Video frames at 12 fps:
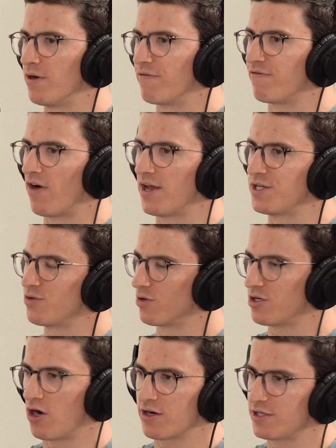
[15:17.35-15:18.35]
you have friends who
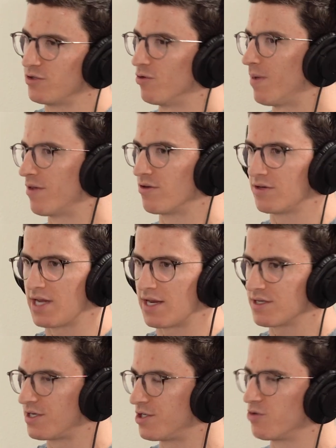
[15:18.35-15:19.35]
are talking to you about their
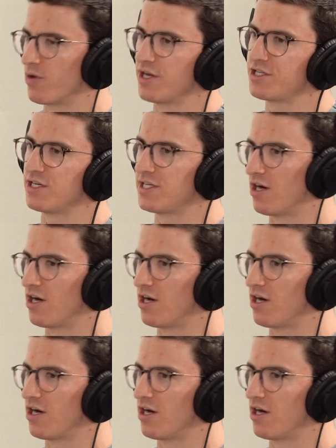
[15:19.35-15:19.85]
dating situation,